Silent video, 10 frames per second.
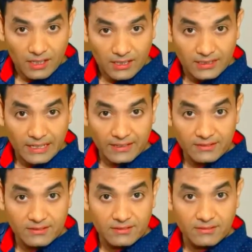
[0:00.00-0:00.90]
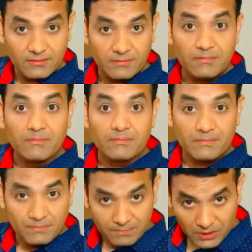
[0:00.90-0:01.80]
And then
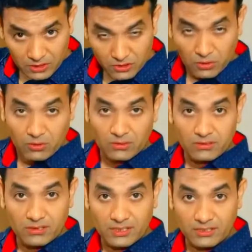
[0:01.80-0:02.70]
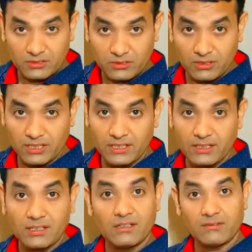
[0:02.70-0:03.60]
bijou is jewelry,
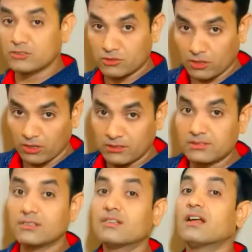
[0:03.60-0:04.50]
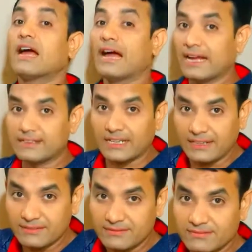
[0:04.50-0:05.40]
shorts. And
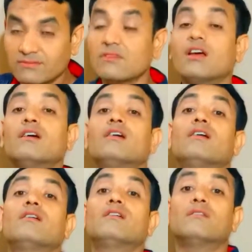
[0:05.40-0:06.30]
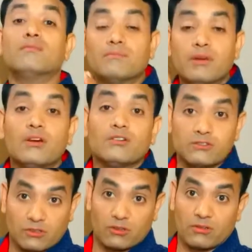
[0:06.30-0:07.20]
then
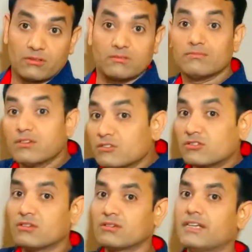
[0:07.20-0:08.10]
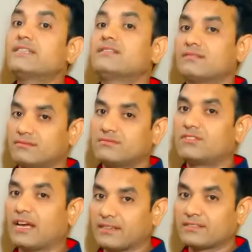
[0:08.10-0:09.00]
blouson. Blouson is
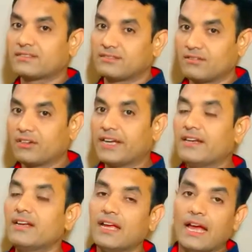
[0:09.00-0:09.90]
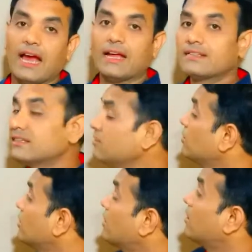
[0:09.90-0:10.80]
jacket. Okay. And then
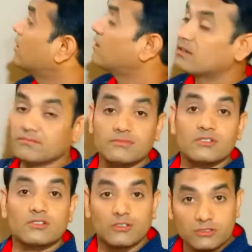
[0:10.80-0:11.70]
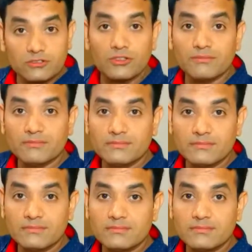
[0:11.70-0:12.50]
costume.